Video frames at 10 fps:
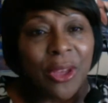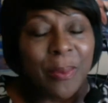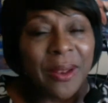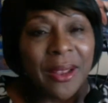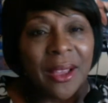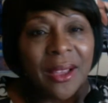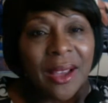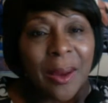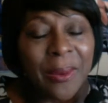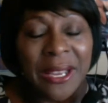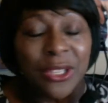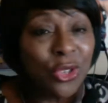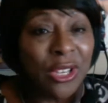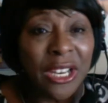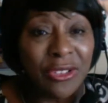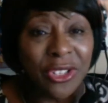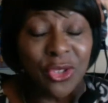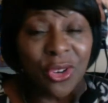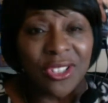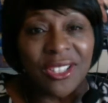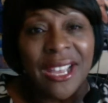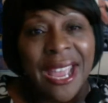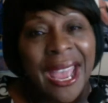up here in Georgia.